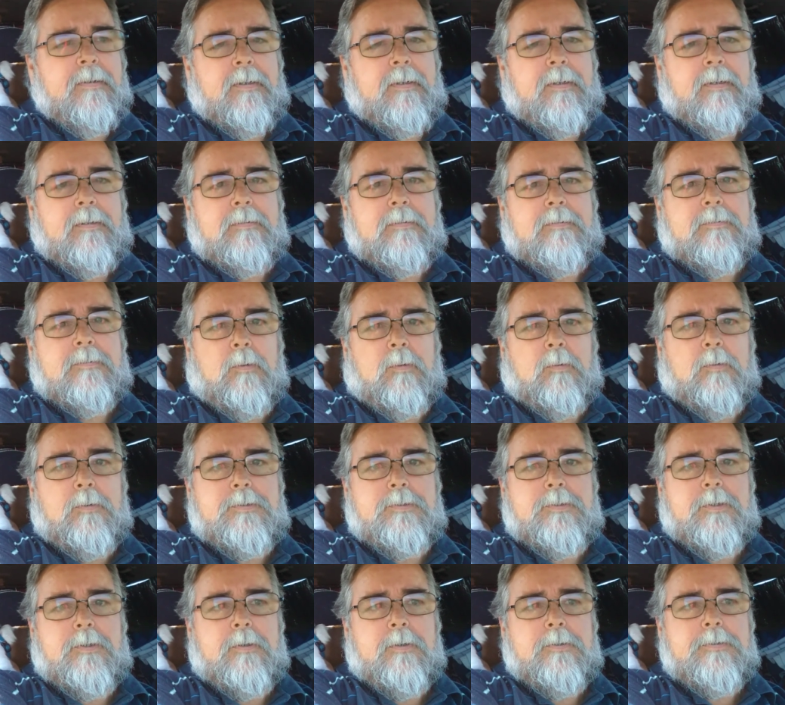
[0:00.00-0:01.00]
solar
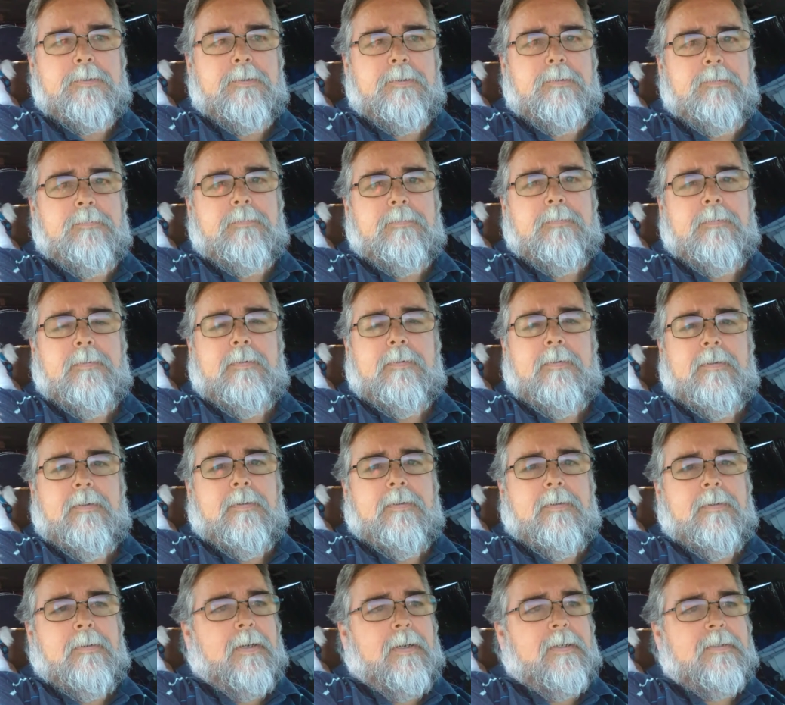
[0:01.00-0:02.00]
charger.
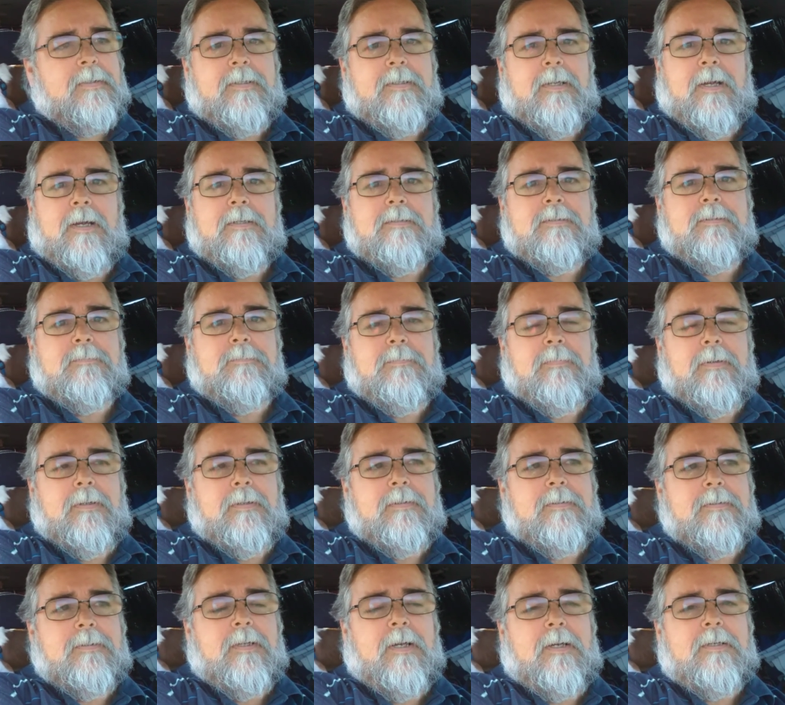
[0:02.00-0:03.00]
That's an
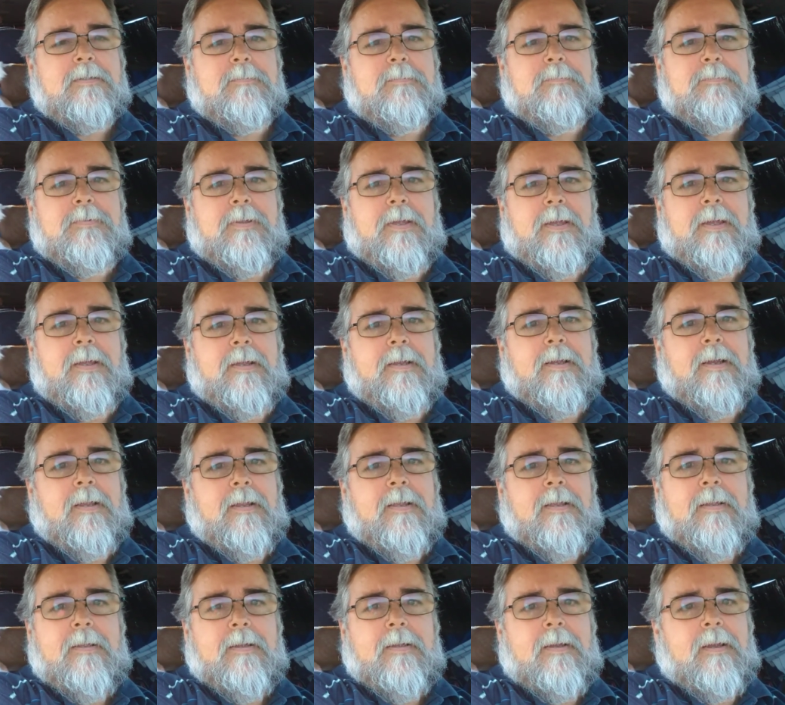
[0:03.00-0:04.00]
awesome thing.
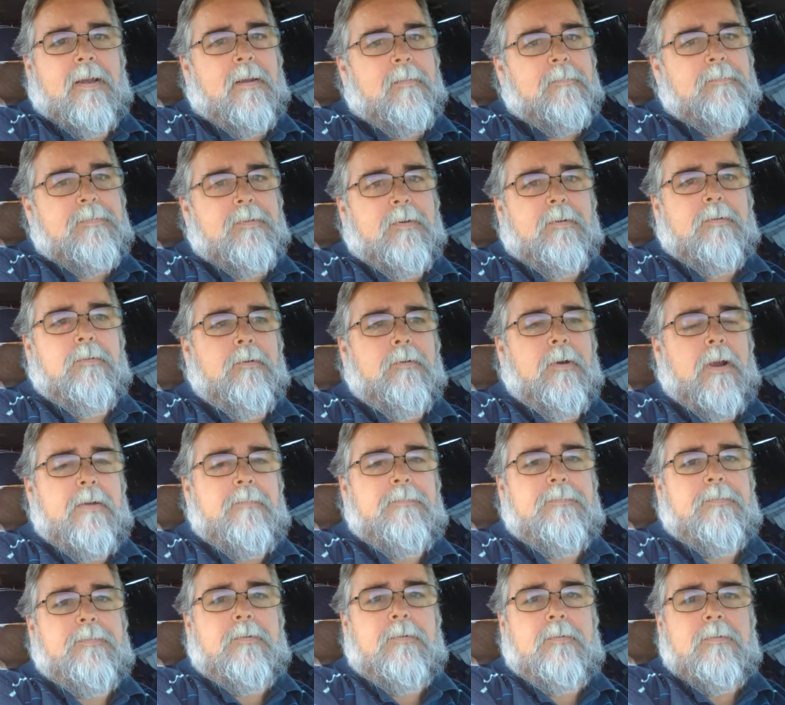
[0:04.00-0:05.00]
I'm so
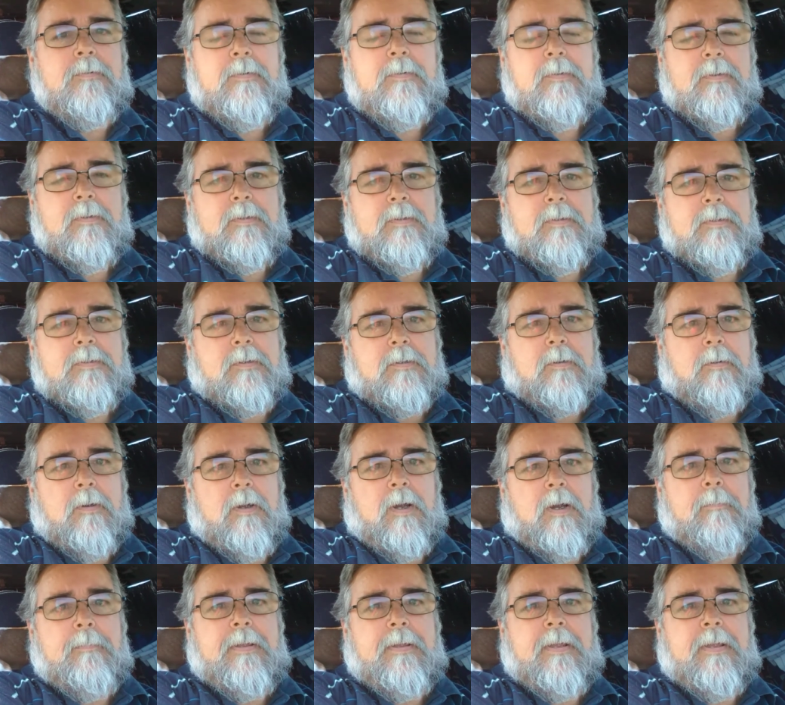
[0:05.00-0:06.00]
grateful. It's going to
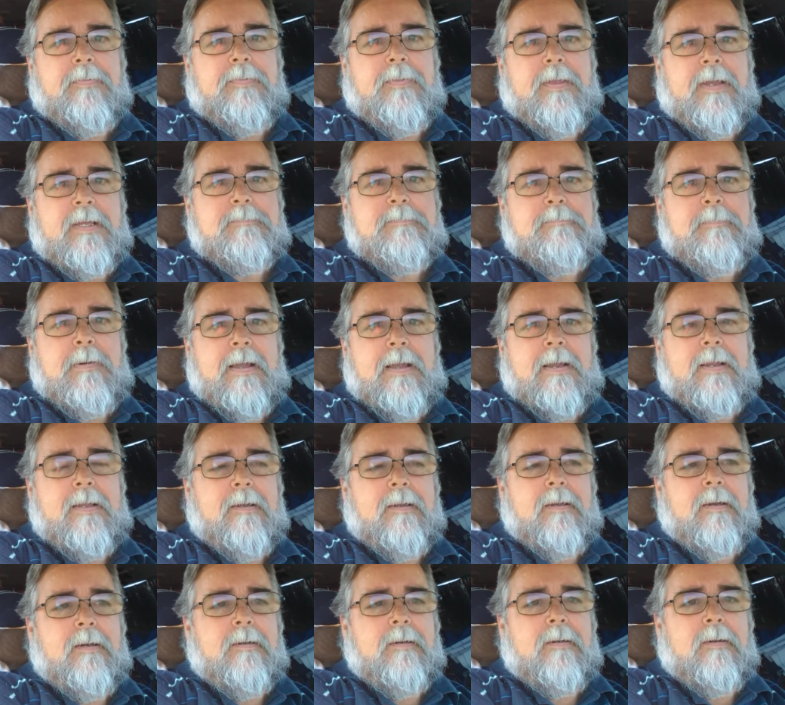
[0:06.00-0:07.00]
help me get things back
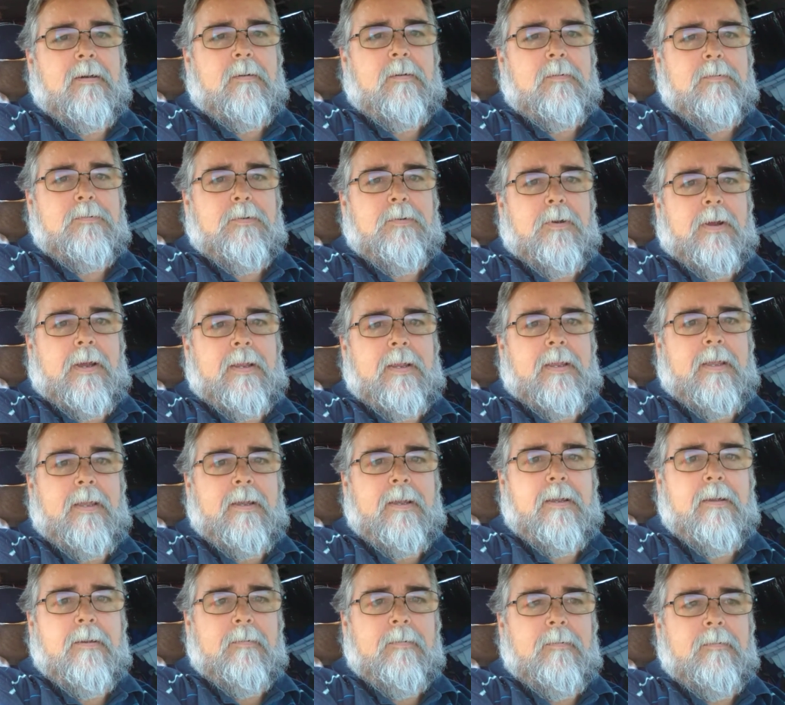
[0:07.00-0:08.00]
on track
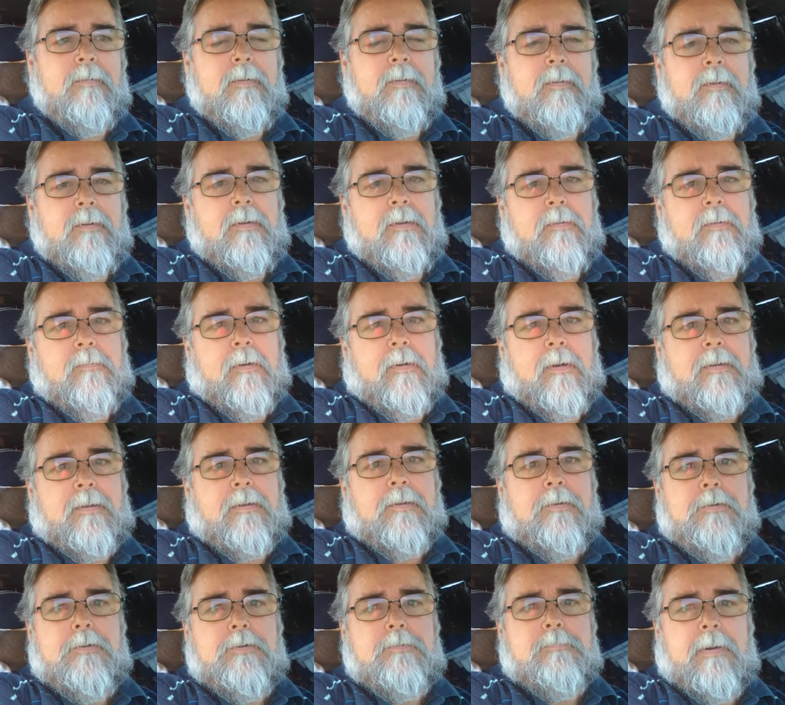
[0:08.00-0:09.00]
here. When I have to
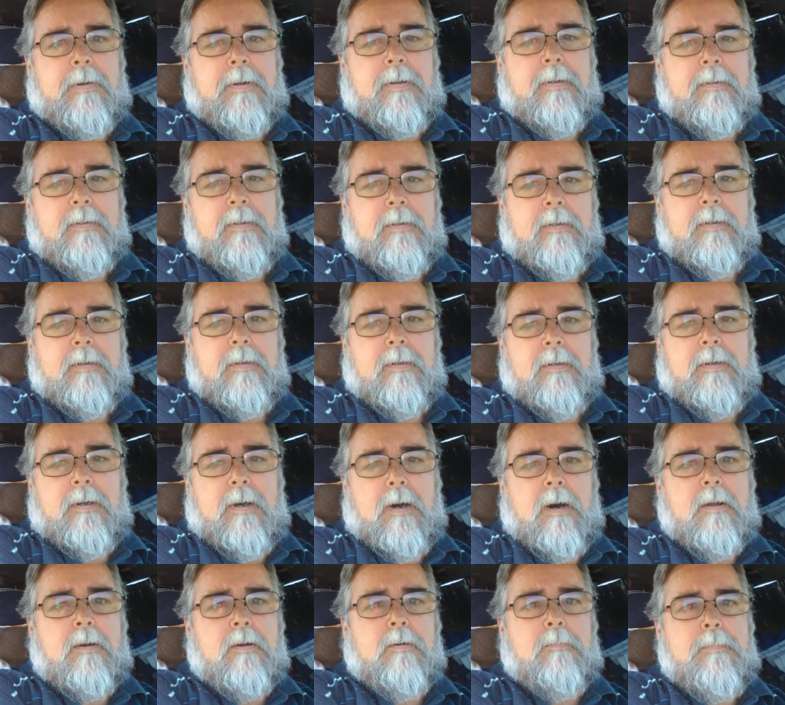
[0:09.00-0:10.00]
use my
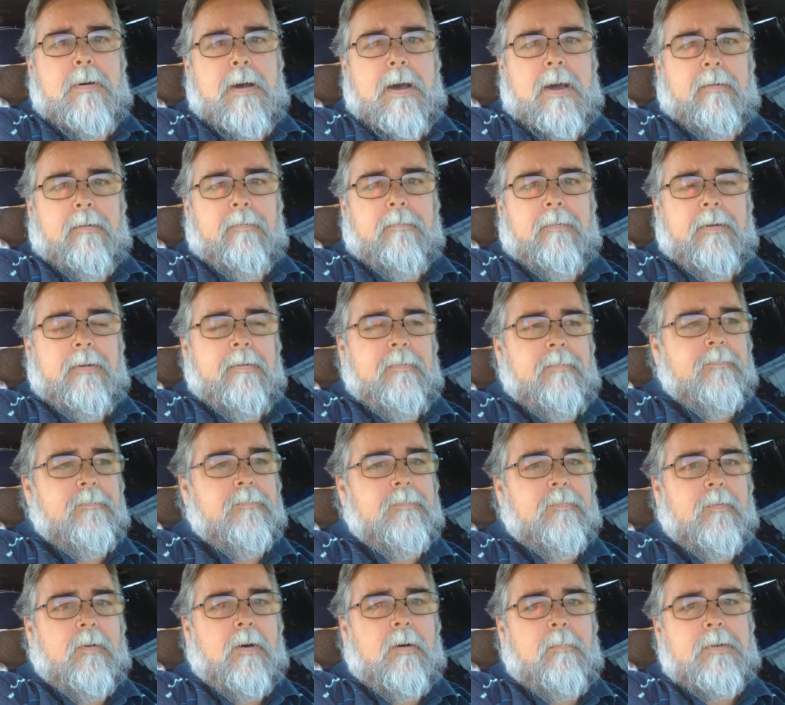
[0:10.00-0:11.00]
auto battery
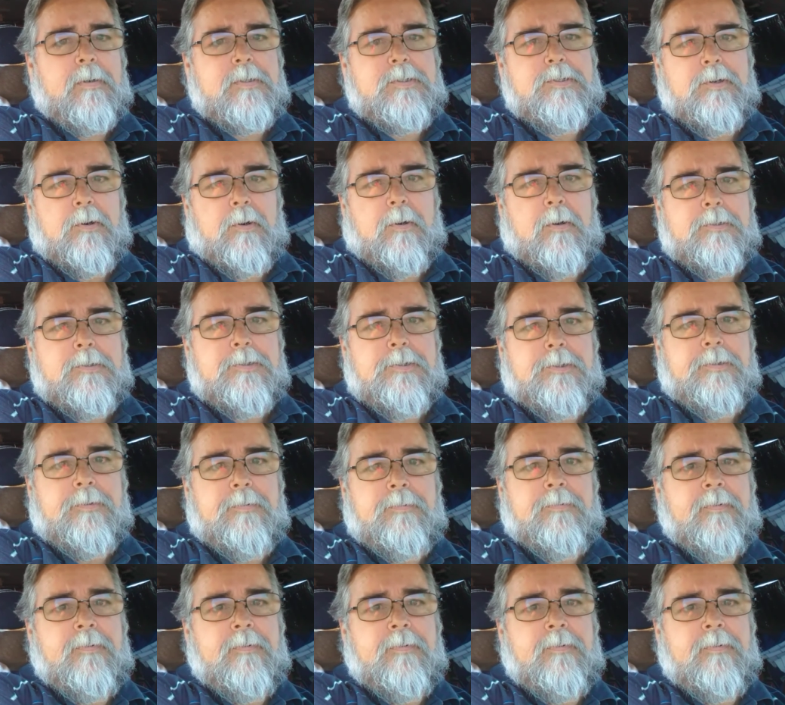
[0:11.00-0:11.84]
for all my charging,